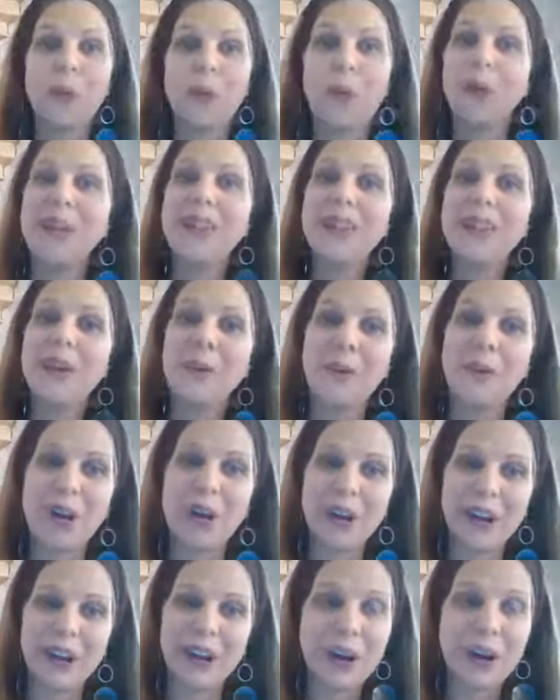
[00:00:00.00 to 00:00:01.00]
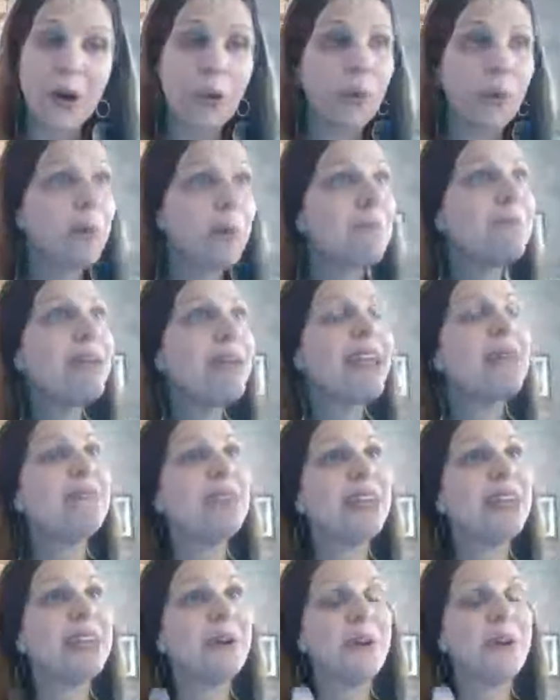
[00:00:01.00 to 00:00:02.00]
would that it were, or
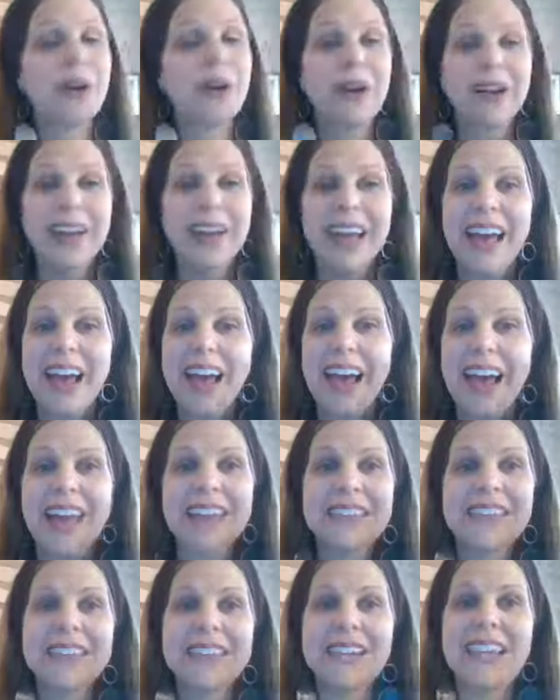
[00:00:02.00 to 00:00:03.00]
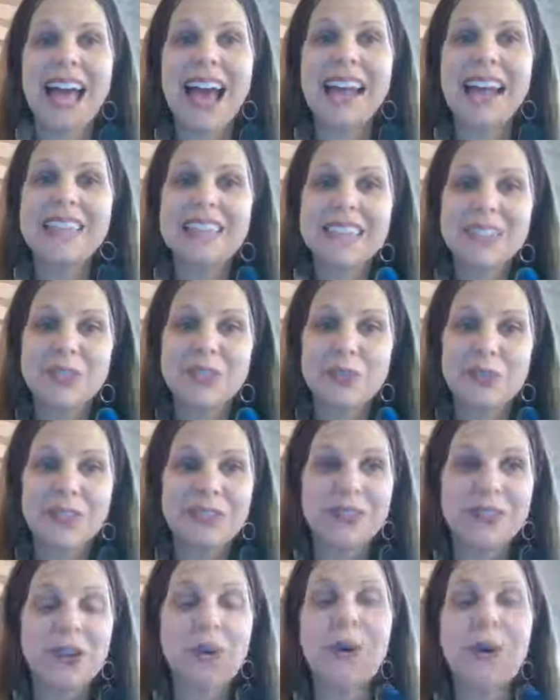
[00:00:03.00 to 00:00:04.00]
maybe, or it has this sort
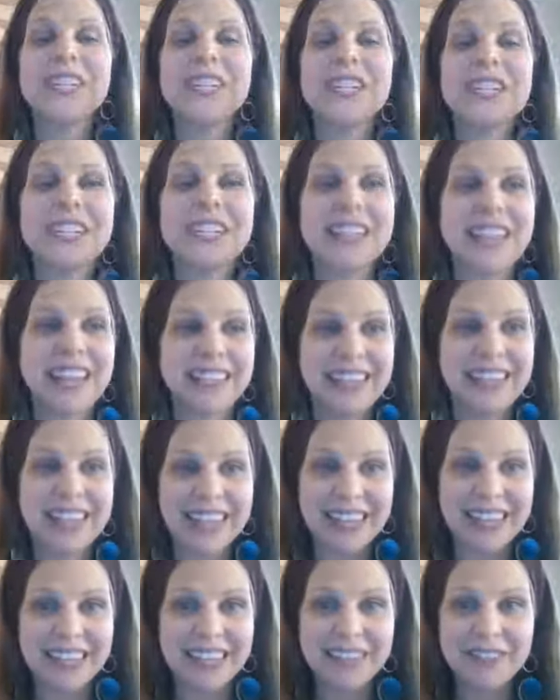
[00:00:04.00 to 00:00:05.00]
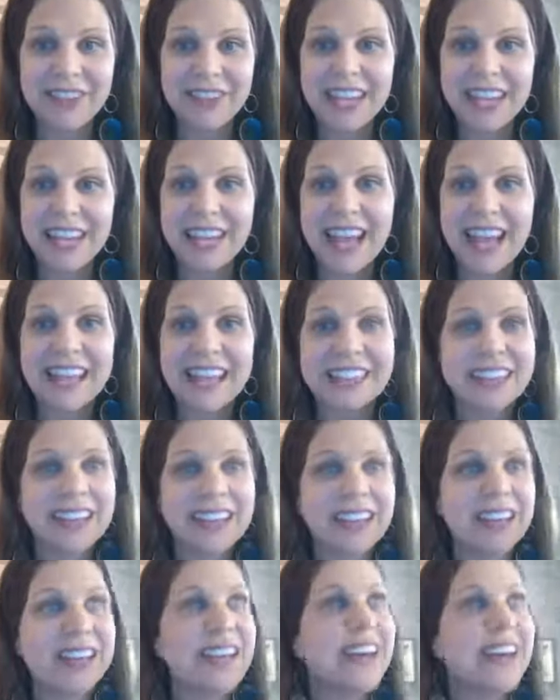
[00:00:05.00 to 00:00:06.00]
of question at the end of it. It has
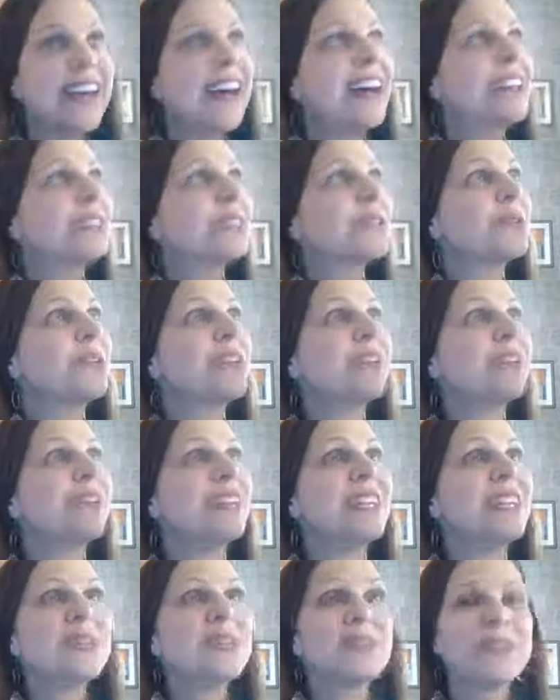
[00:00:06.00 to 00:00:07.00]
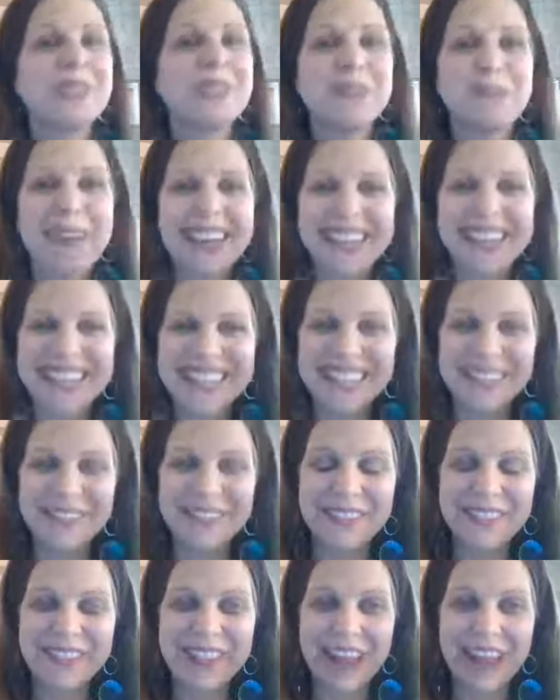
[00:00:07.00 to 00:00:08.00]
a sort of
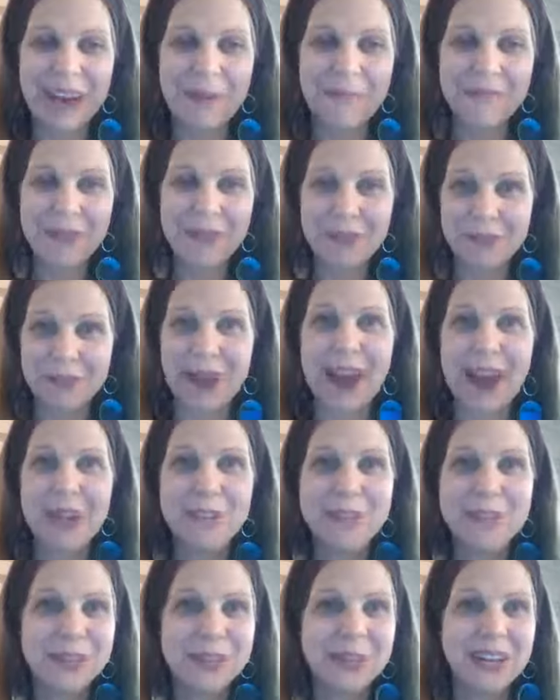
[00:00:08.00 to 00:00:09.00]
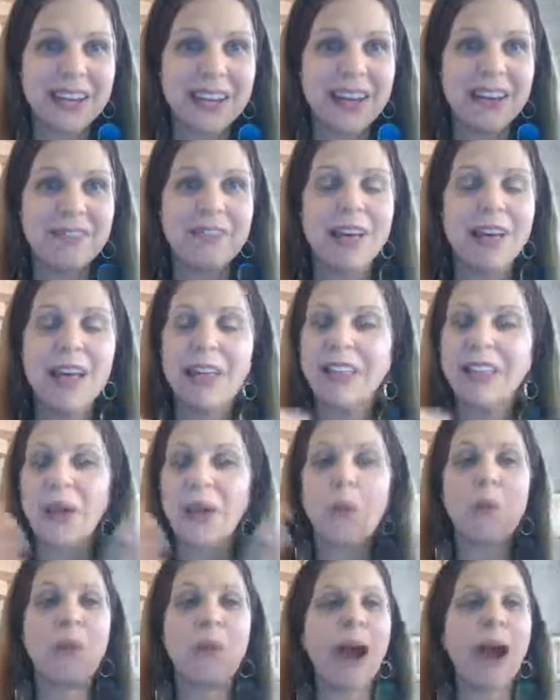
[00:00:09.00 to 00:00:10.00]
introspective vibe to it of like,
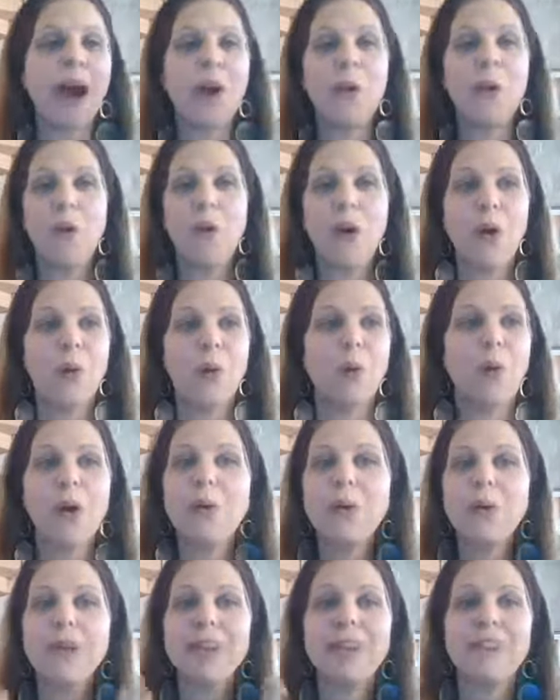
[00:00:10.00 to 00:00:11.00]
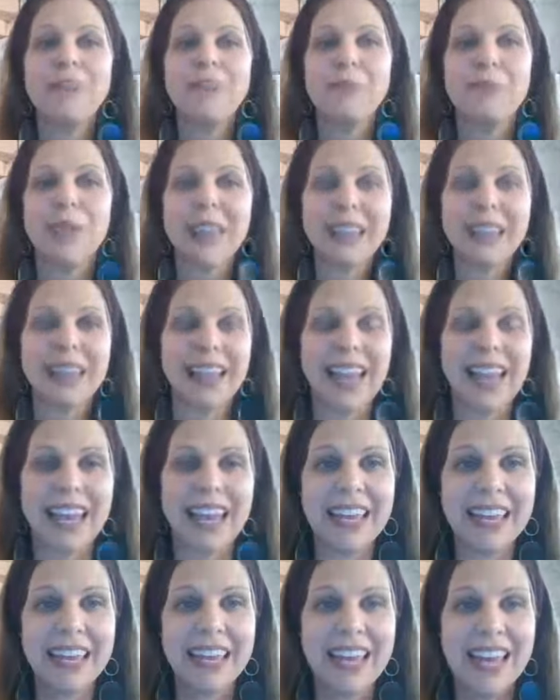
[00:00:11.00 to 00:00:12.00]
wow, what would it have been
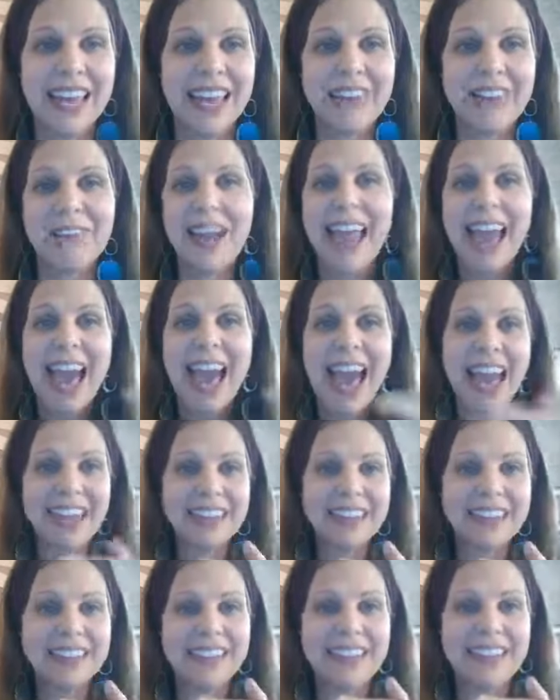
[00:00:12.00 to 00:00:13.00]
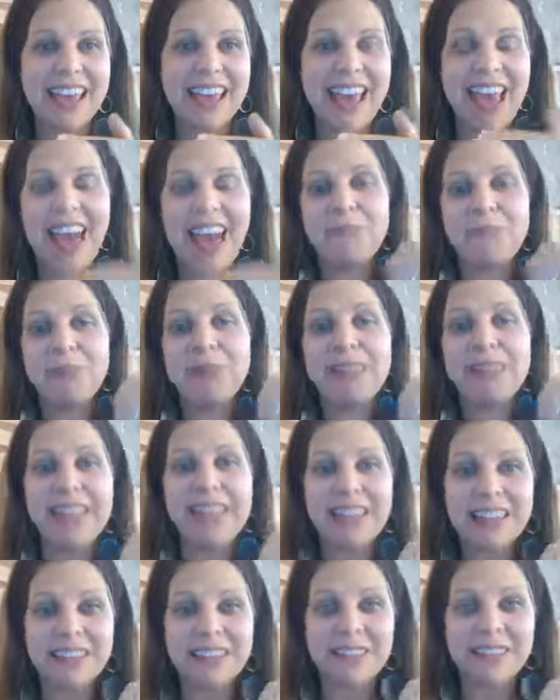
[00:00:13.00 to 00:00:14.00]
like if I hadn't have
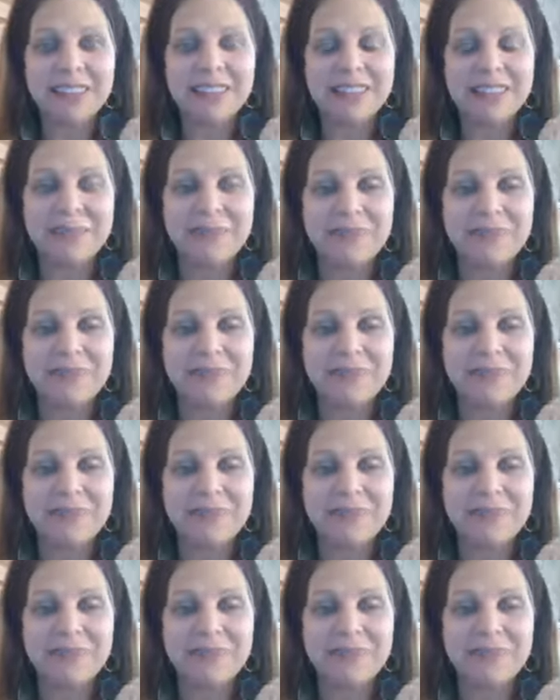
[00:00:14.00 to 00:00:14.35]
believed?